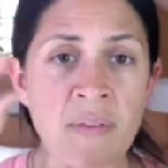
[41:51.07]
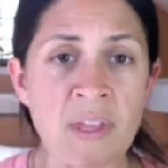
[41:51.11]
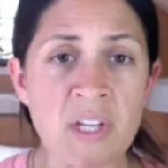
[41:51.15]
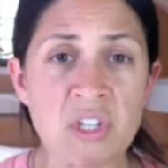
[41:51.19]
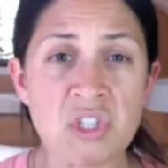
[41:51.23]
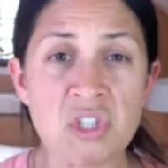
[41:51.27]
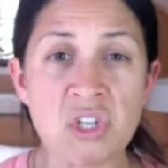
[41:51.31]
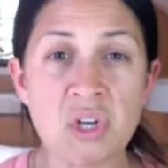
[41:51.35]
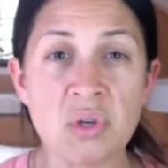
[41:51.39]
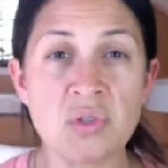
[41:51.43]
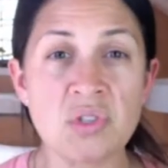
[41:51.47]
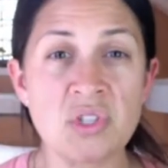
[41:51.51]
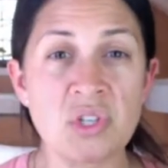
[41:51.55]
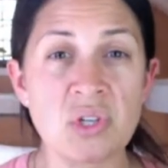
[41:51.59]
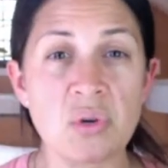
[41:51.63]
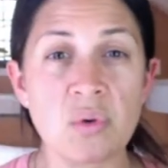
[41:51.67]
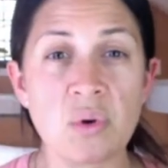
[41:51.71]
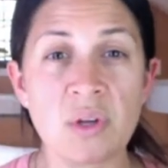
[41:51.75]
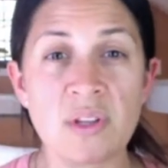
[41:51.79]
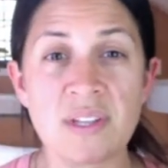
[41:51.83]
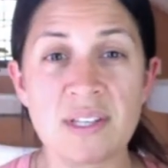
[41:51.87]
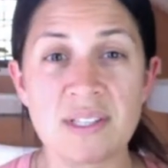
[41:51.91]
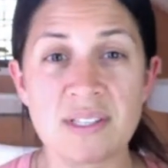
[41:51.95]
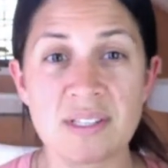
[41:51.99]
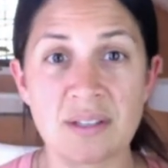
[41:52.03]
that shows
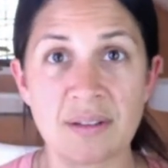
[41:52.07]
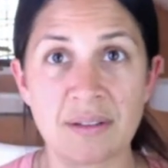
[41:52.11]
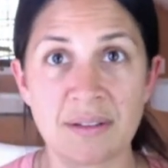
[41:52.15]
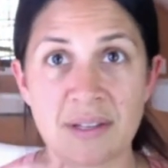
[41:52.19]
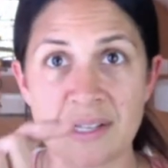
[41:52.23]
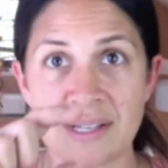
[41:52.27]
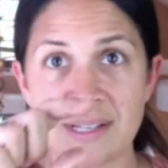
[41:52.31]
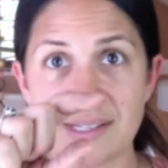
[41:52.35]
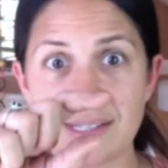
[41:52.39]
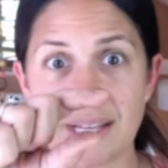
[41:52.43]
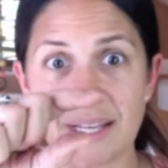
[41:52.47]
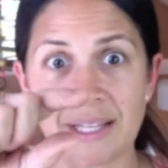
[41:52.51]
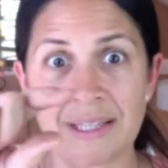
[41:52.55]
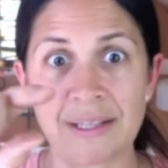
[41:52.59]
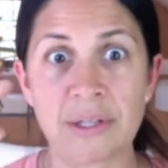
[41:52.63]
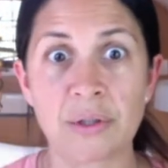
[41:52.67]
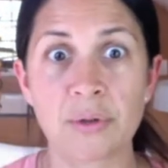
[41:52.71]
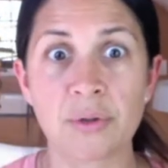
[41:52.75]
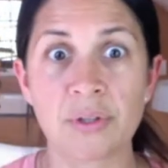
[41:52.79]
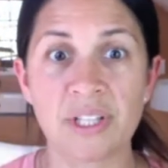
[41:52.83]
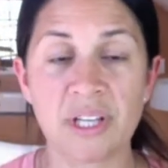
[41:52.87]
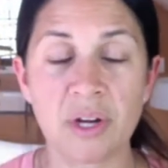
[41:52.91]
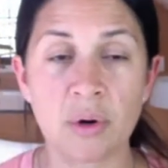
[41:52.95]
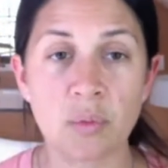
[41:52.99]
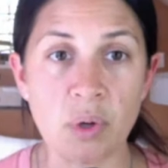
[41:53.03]
you this, this is like
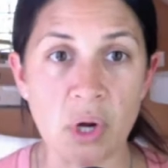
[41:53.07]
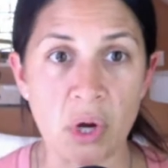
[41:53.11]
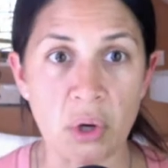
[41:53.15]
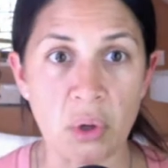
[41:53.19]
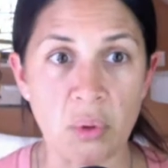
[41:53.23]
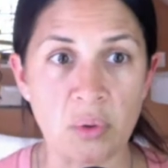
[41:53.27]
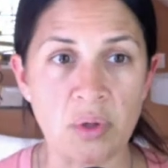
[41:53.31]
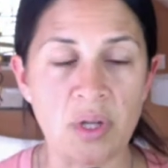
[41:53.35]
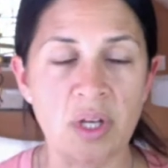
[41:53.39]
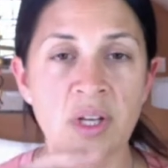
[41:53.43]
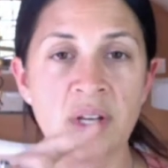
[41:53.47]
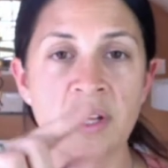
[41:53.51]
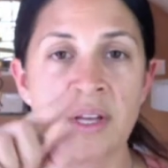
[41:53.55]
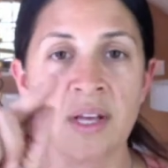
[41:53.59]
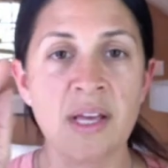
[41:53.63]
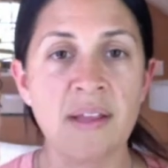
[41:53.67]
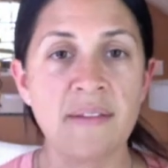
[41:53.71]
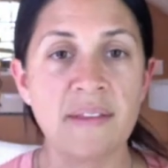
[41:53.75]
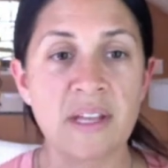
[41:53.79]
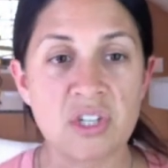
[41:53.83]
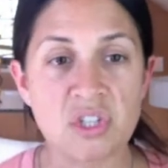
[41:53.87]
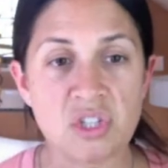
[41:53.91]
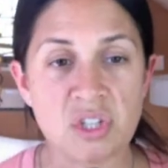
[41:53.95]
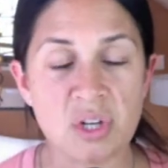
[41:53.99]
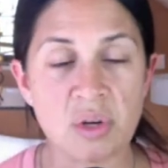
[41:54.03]
literally a road
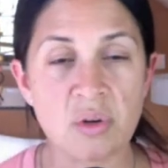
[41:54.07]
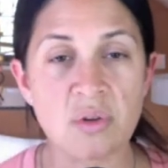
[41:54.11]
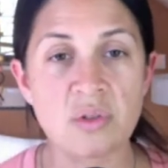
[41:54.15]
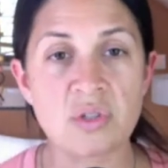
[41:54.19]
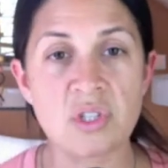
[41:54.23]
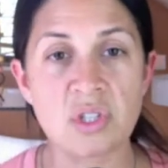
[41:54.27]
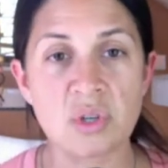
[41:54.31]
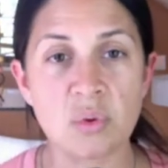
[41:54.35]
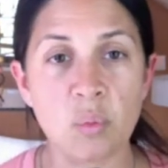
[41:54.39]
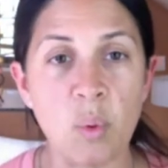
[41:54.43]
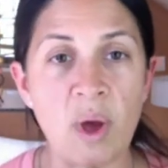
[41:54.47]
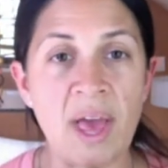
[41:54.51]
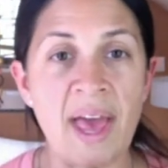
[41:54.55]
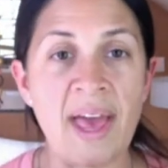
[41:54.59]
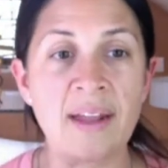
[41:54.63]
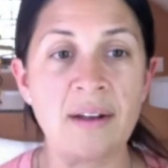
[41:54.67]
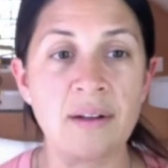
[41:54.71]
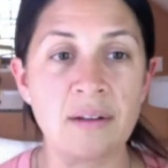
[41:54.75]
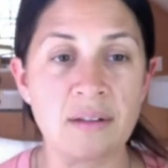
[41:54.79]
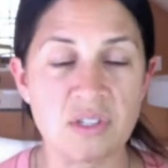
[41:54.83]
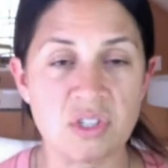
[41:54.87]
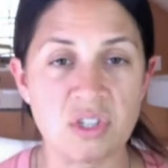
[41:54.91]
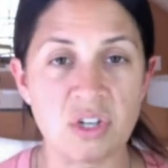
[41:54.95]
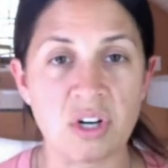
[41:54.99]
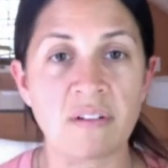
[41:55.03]
that shows you
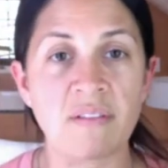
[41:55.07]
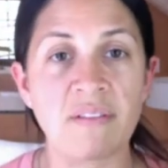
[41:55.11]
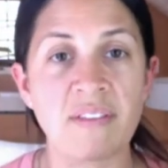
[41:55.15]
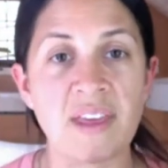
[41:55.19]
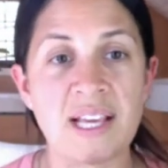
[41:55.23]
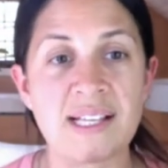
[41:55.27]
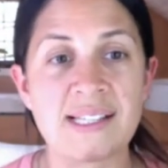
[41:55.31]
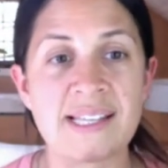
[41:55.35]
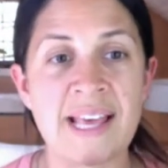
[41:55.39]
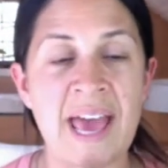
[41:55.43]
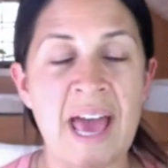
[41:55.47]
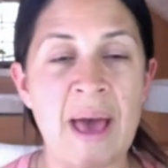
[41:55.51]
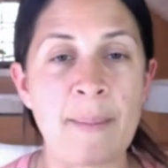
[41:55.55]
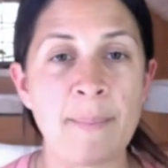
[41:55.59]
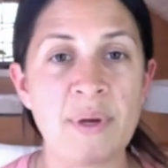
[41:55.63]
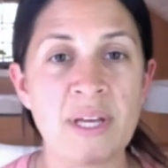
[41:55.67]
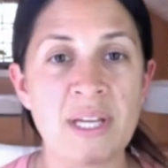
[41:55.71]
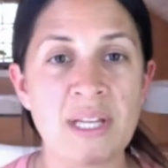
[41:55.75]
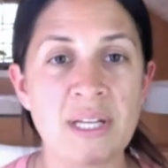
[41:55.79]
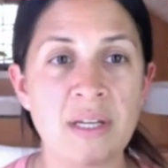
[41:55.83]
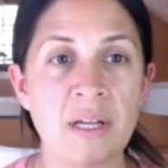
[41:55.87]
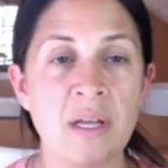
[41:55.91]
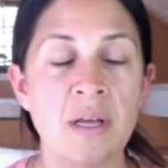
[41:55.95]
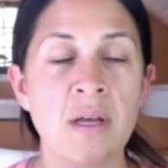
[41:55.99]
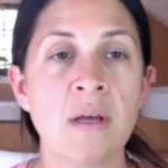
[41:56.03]
when certain things
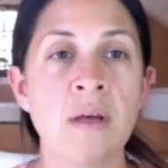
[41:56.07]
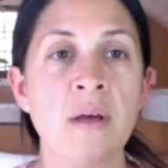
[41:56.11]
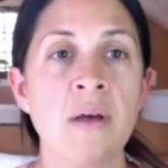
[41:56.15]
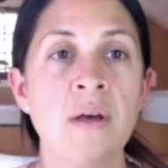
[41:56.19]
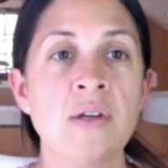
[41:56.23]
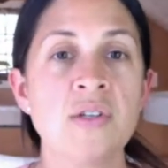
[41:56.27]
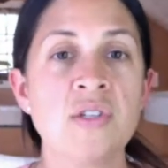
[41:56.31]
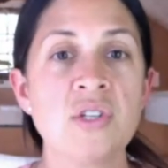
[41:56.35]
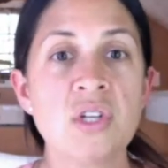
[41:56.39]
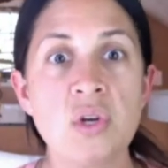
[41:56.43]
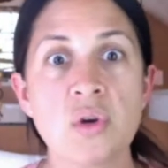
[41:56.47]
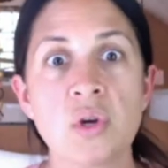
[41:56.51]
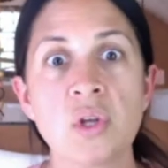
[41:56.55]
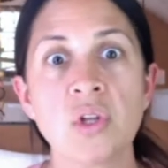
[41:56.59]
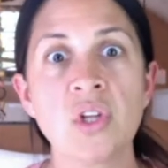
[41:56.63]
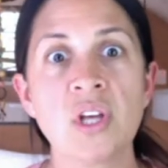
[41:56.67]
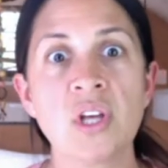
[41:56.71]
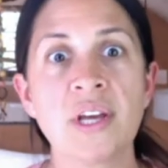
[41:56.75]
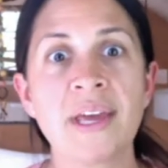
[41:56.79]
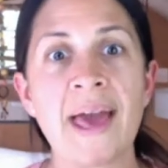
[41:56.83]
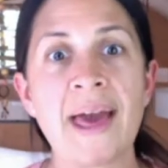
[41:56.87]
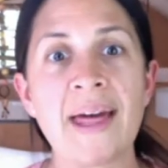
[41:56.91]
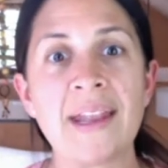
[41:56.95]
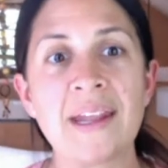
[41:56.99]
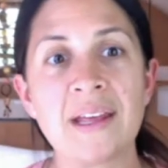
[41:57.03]
happen so you can
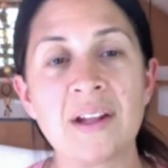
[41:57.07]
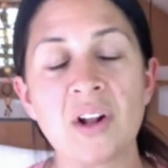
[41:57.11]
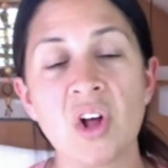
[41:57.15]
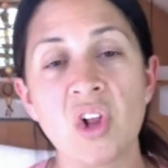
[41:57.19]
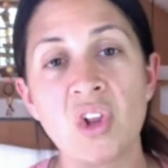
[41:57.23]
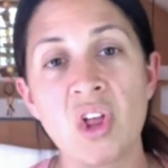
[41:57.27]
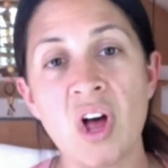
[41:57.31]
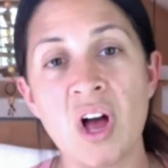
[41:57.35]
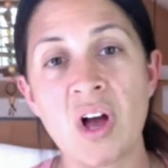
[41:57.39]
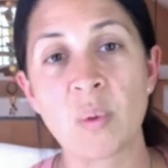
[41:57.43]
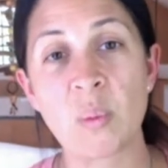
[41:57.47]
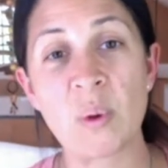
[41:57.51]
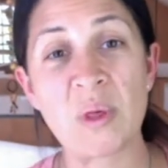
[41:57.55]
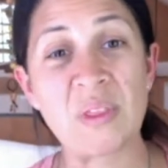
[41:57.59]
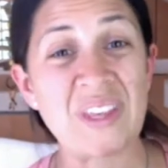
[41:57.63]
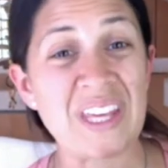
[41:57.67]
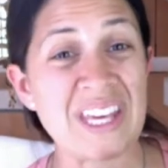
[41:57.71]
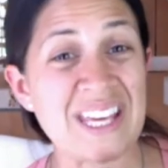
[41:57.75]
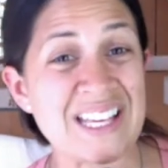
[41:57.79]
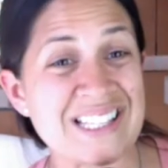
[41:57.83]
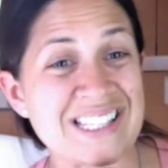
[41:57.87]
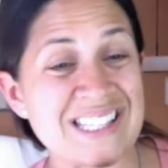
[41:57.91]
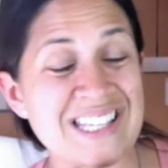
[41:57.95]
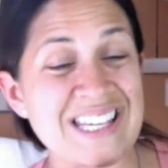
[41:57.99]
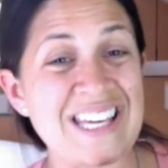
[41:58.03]
look at it along with
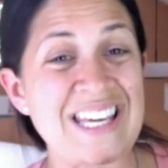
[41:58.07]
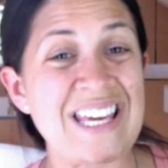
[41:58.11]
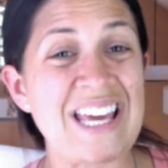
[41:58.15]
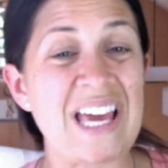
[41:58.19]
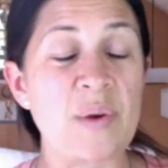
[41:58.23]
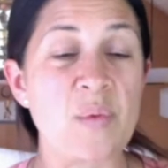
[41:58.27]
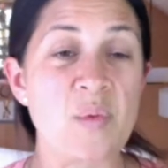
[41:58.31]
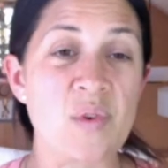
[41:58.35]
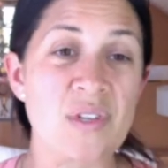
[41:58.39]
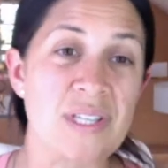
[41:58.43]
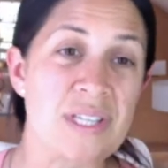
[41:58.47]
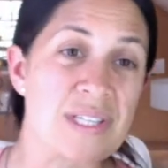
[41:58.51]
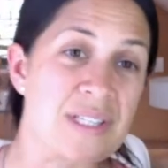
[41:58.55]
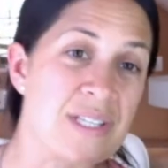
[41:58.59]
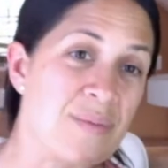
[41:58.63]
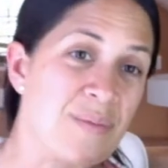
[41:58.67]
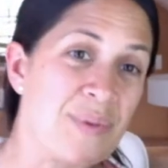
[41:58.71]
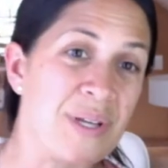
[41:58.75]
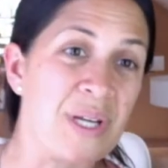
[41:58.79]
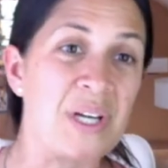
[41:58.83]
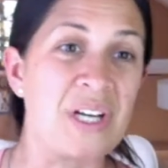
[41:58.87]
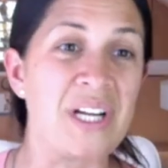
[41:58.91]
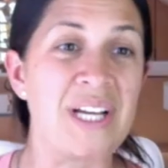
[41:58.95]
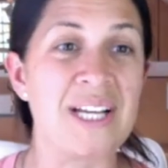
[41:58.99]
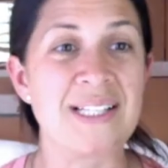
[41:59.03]
EC and resistant
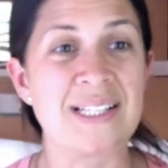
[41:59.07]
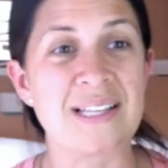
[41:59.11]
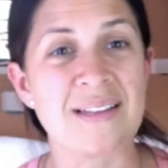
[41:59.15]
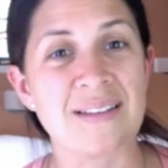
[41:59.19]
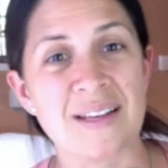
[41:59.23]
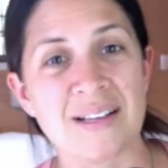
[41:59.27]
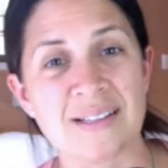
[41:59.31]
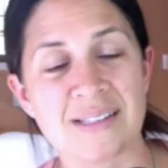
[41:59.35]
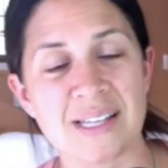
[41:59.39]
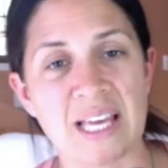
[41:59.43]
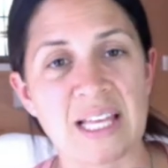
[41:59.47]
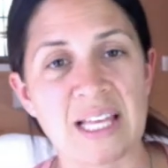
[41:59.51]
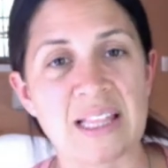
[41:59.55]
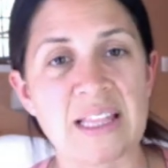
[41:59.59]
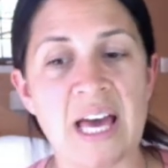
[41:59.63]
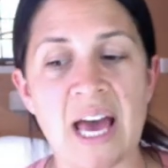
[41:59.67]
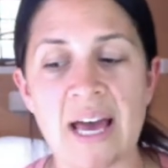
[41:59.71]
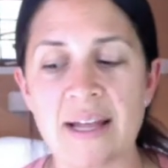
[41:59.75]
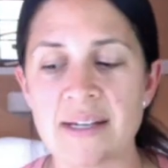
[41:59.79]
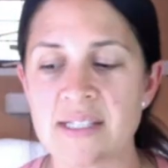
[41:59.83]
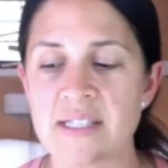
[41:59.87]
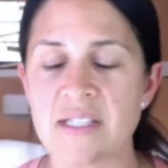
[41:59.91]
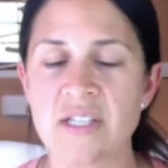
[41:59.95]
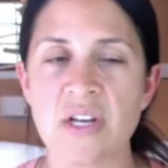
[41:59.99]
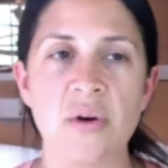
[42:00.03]
periods and things like
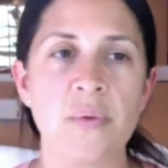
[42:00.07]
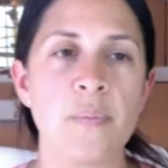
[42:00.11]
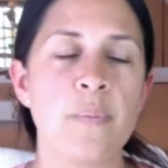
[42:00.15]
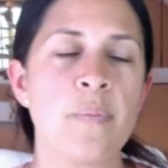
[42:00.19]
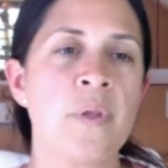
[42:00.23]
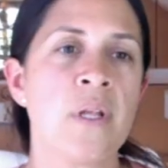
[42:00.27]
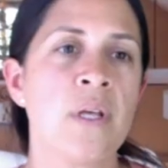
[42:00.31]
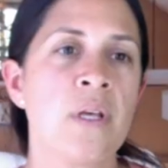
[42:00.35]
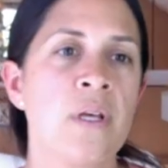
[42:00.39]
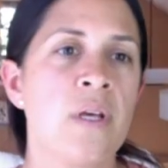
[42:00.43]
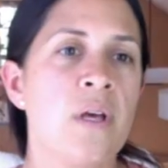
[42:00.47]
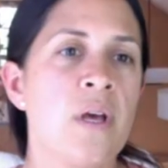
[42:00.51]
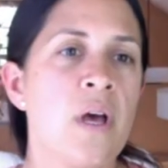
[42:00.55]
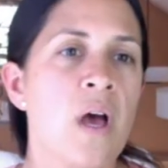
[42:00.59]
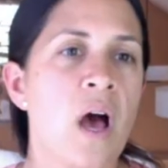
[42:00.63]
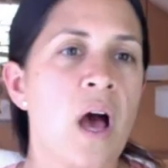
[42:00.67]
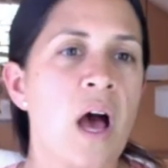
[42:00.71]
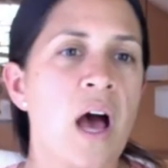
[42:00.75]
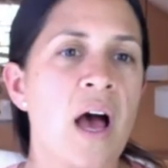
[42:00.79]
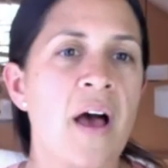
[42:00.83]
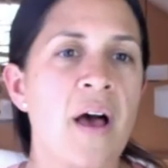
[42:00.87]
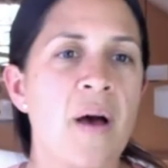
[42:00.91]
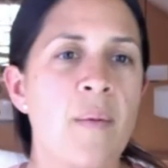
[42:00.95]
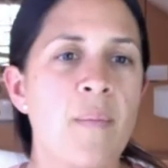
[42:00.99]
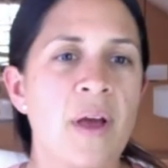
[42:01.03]
that. So,
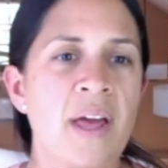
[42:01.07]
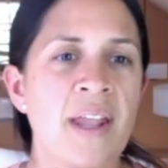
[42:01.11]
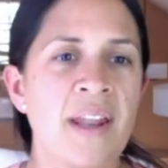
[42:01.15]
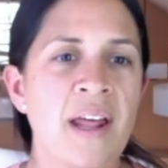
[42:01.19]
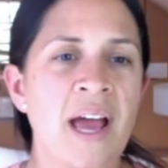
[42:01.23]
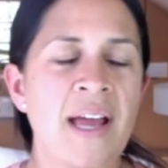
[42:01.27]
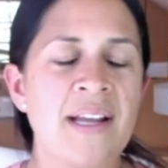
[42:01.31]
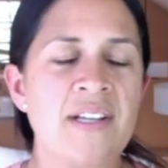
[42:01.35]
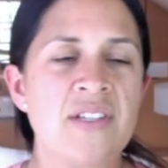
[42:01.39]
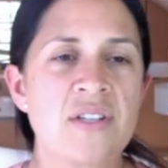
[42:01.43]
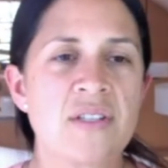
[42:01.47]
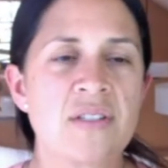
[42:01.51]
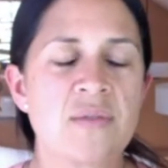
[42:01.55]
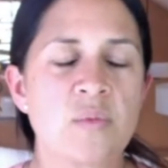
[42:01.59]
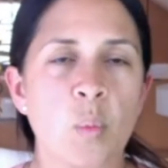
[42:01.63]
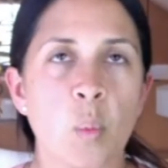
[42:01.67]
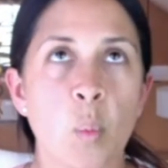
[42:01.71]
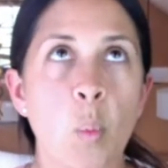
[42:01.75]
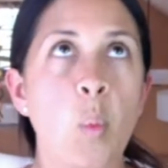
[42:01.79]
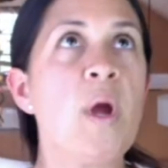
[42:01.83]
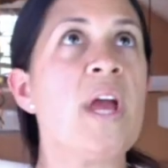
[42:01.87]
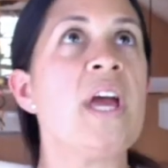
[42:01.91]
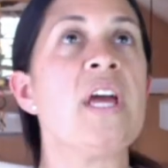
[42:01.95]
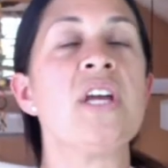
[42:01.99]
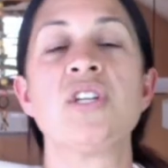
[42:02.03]
um, and I just
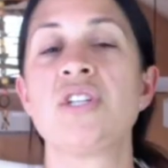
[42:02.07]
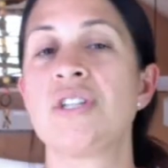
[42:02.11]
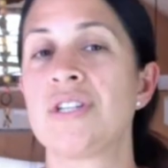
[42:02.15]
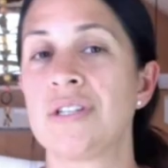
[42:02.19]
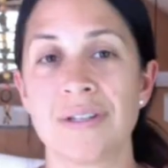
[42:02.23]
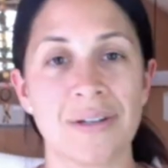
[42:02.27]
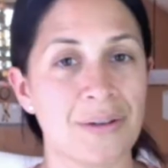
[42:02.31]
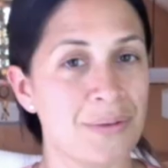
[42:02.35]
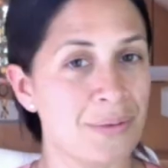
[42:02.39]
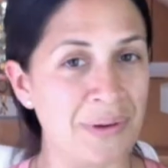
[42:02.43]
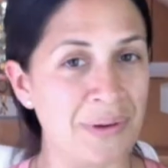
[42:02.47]
wish